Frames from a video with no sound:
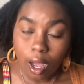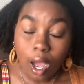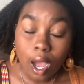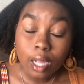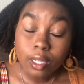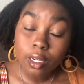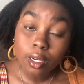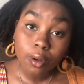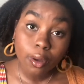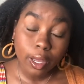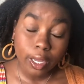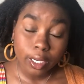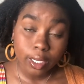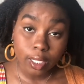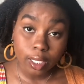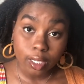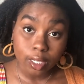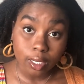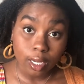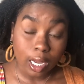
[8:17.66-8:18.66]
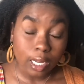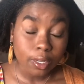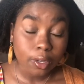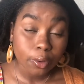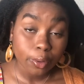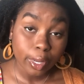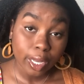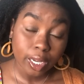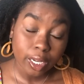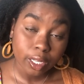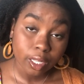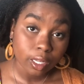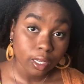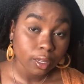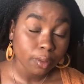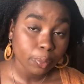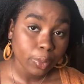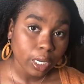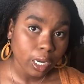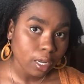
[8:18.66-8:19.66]
I don't hate it. I don't hate
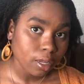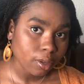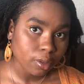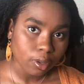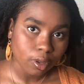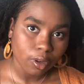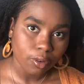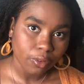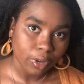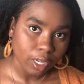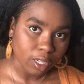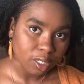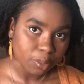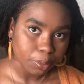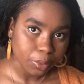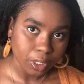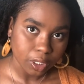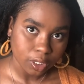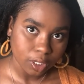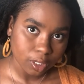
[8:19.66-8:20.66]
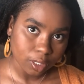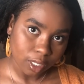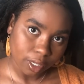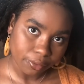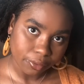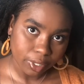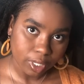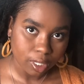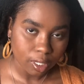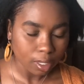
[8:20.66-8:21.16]
it, but I don't know if I completely love it